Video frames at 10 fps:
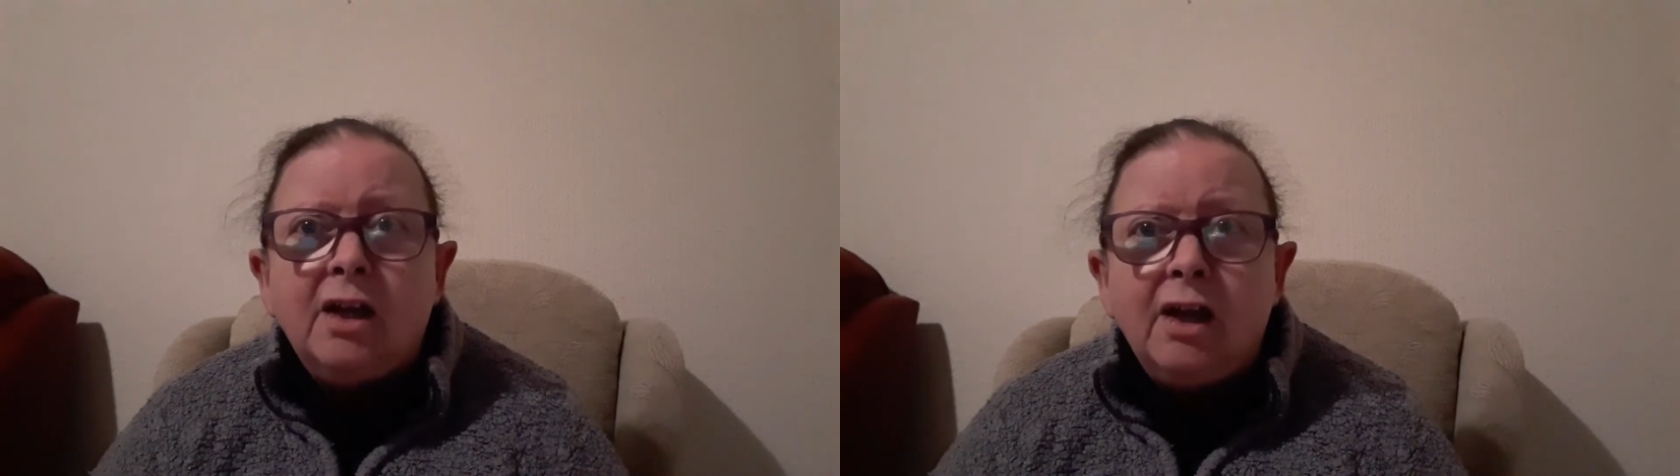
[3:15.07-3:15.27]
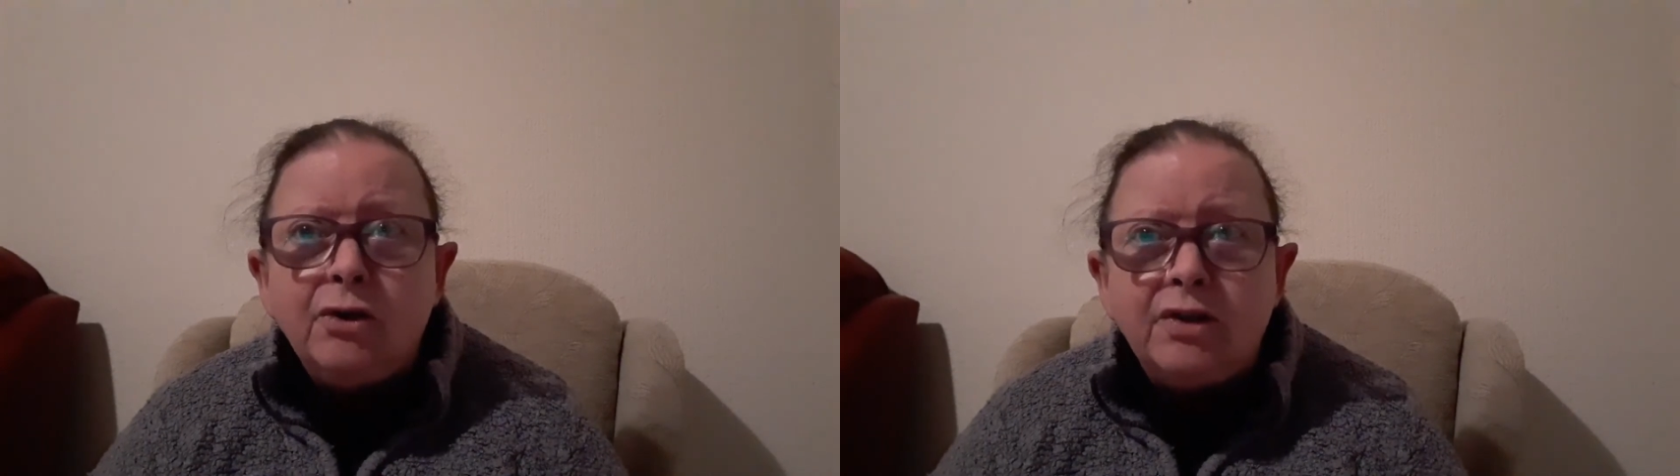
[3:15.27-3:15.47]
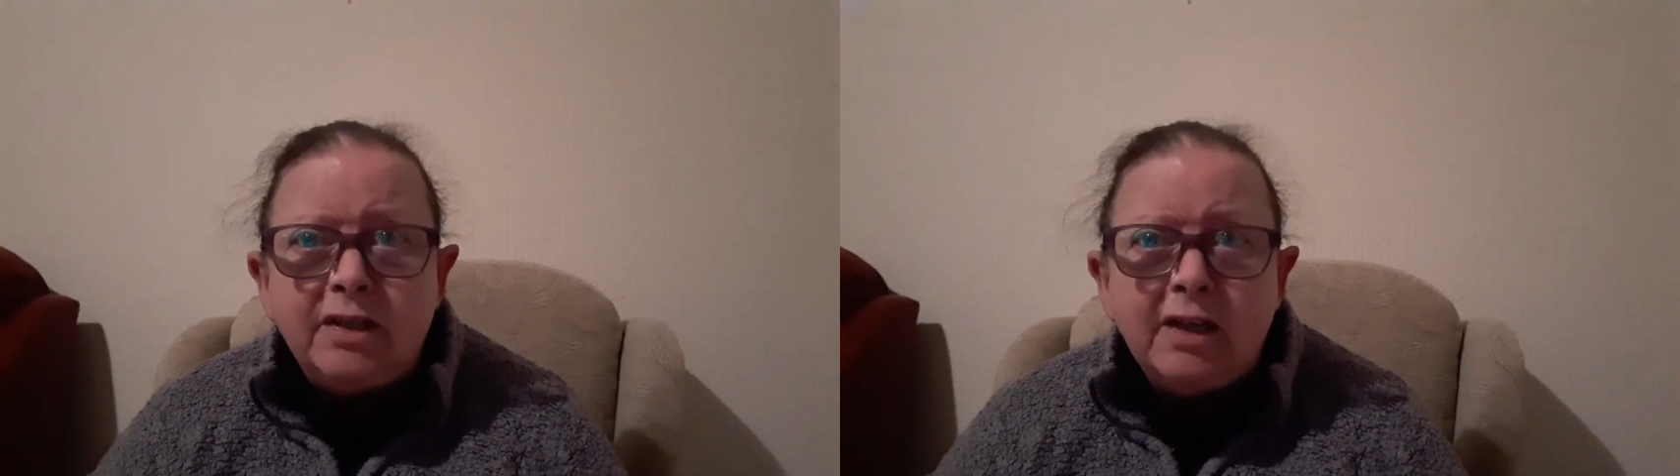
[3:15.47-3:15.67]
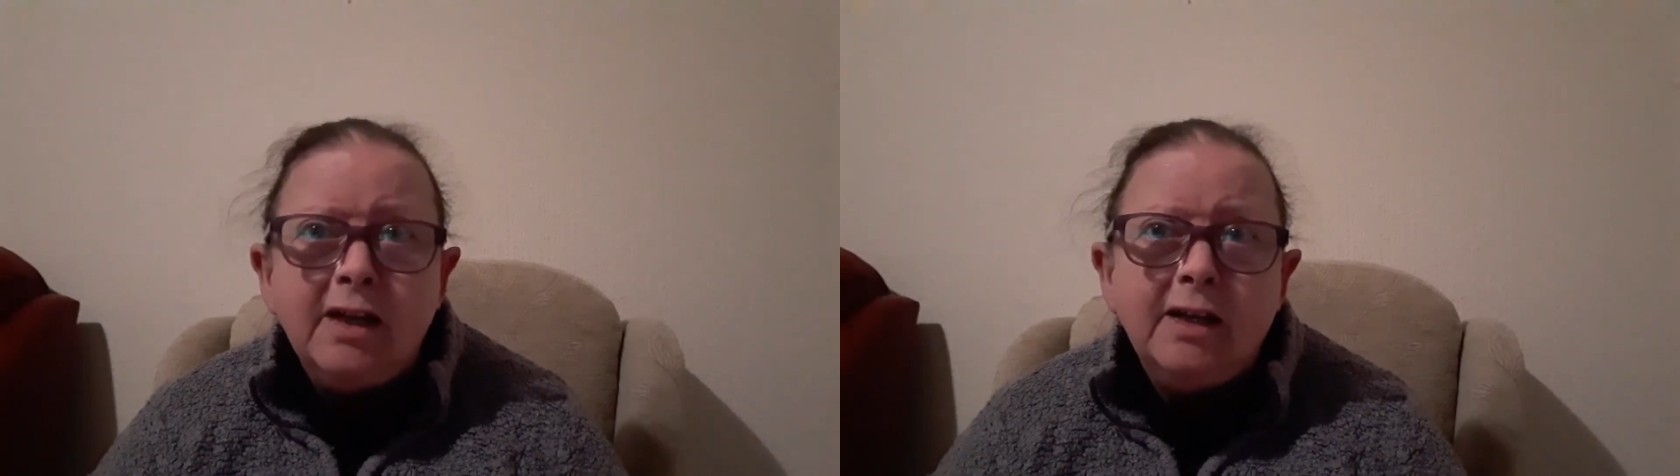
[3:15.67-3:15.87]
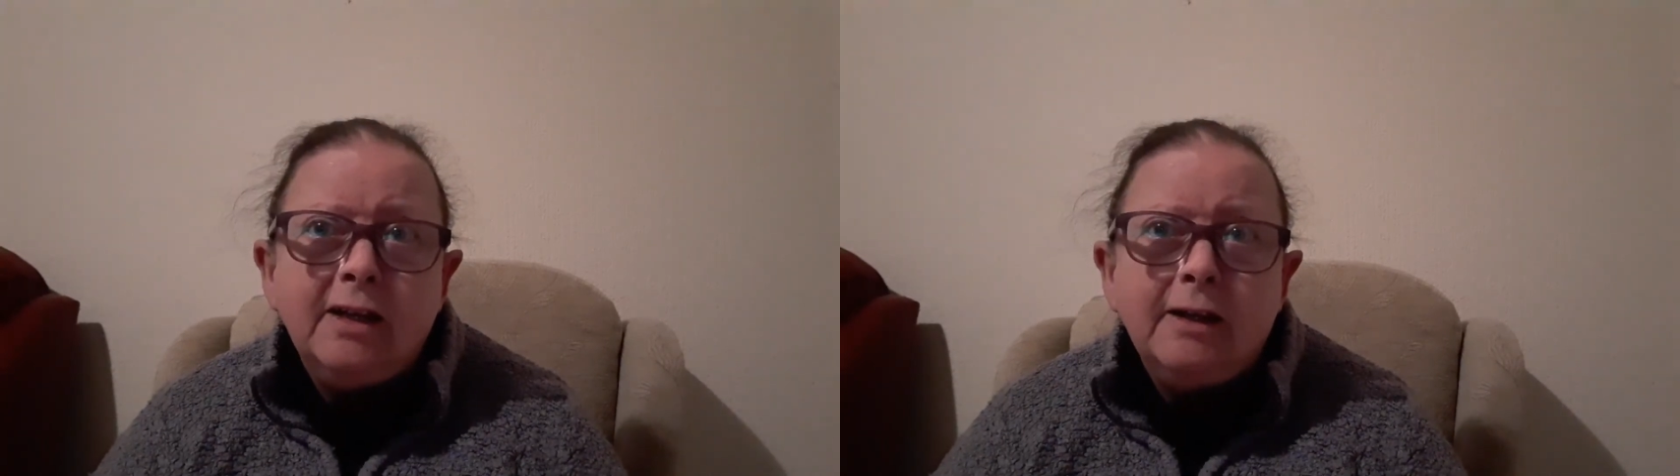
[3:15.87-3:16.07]
our
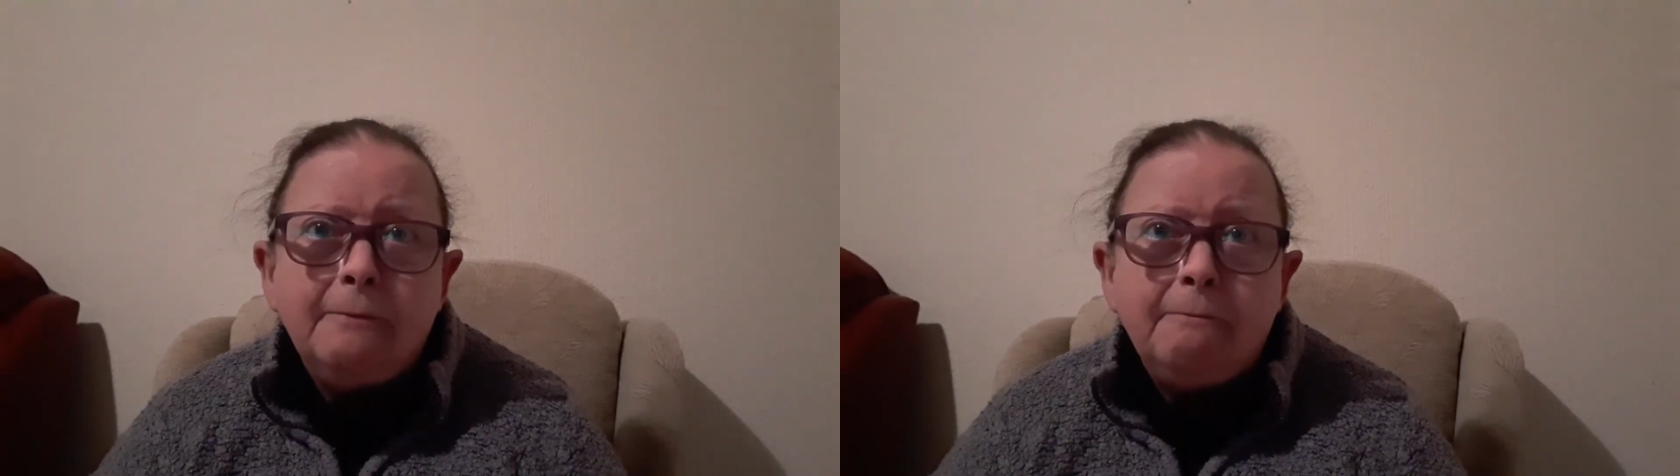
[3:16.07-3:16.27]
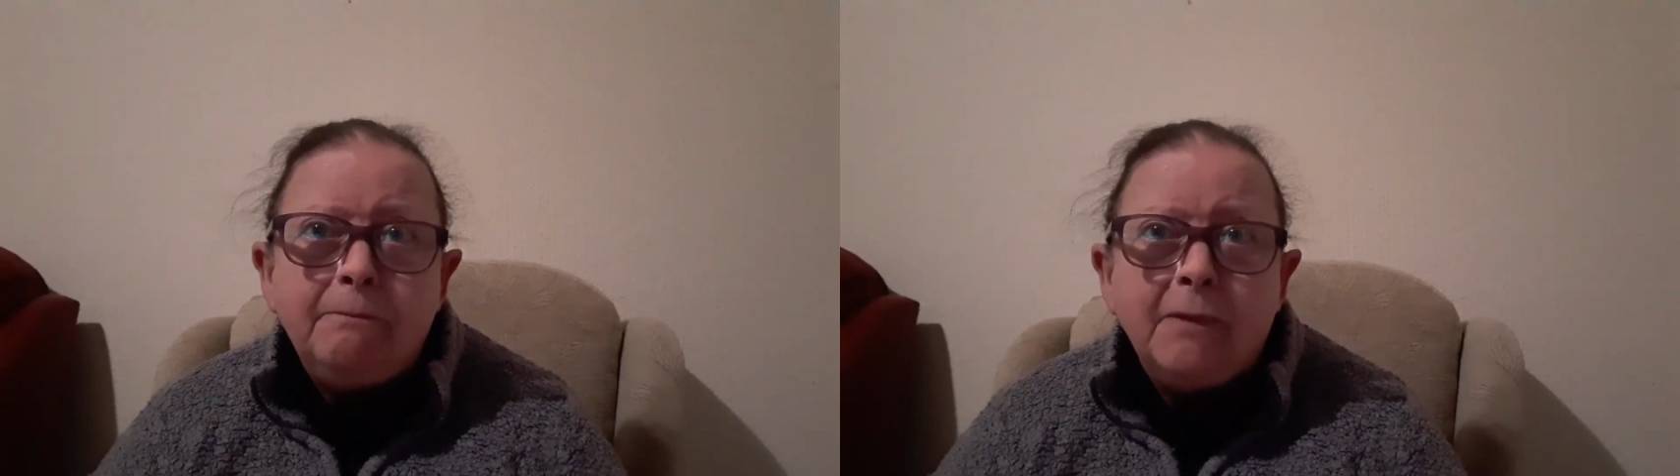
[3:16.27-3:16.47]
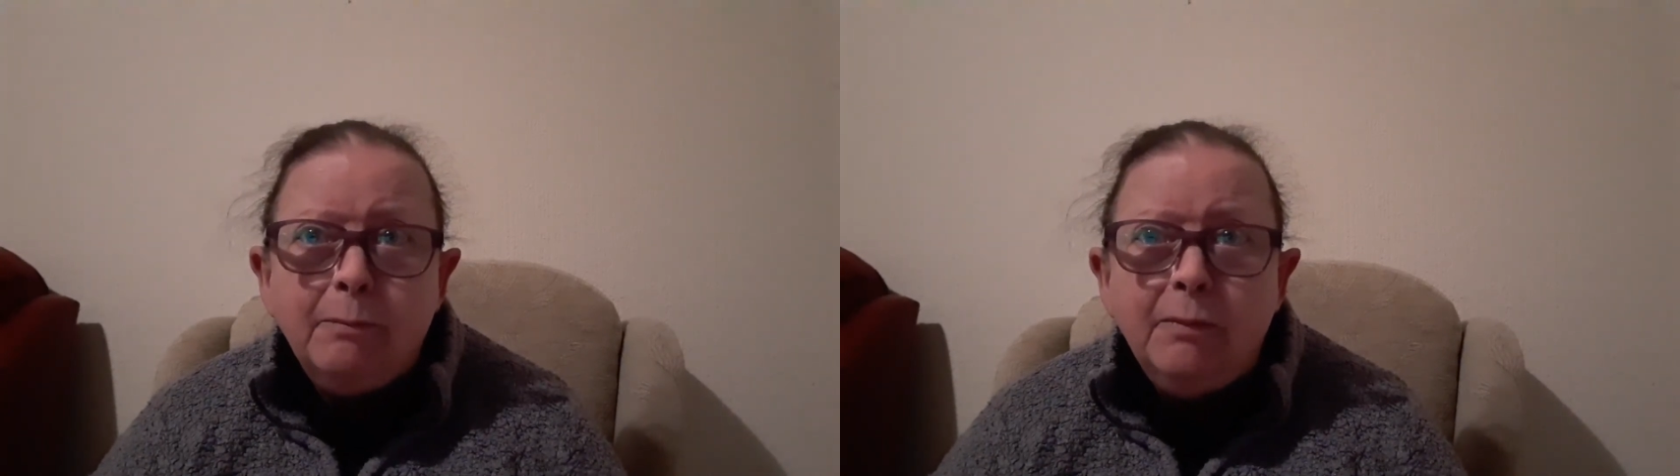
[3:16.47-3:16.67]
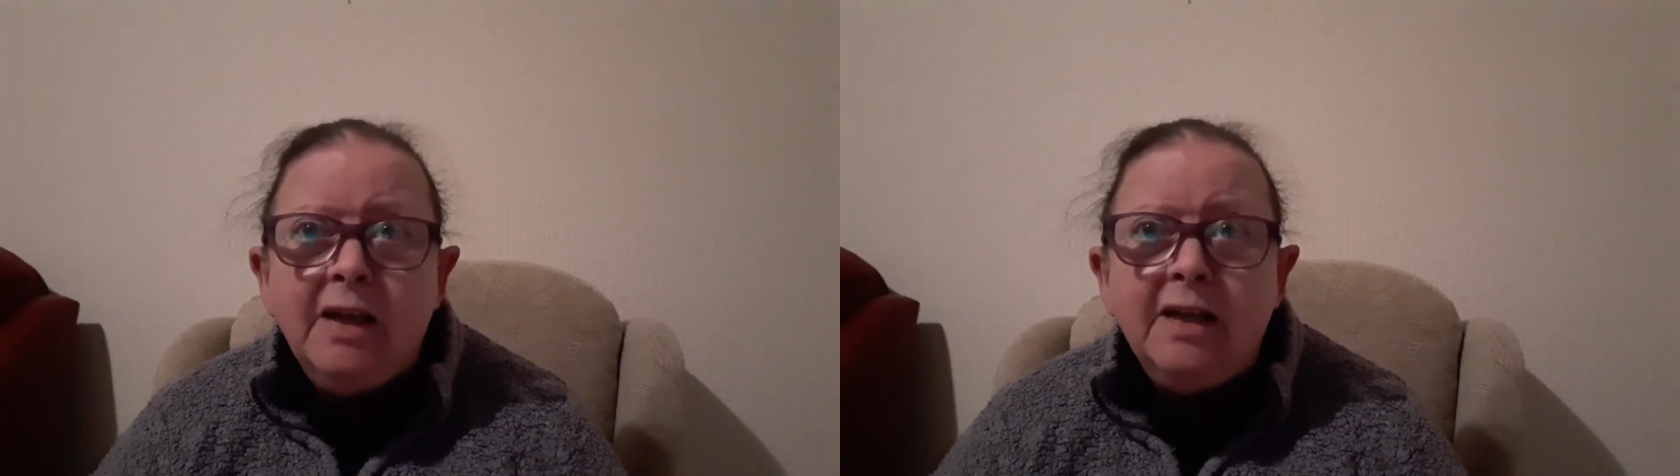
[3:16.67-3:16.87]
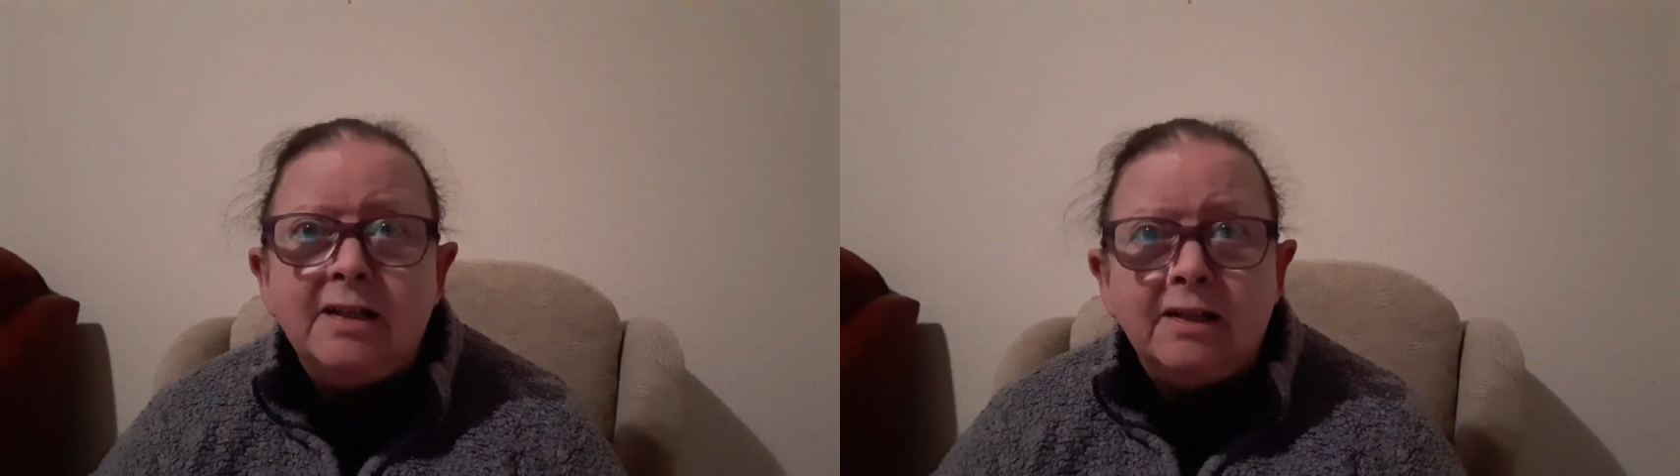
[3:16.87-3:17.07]
sin made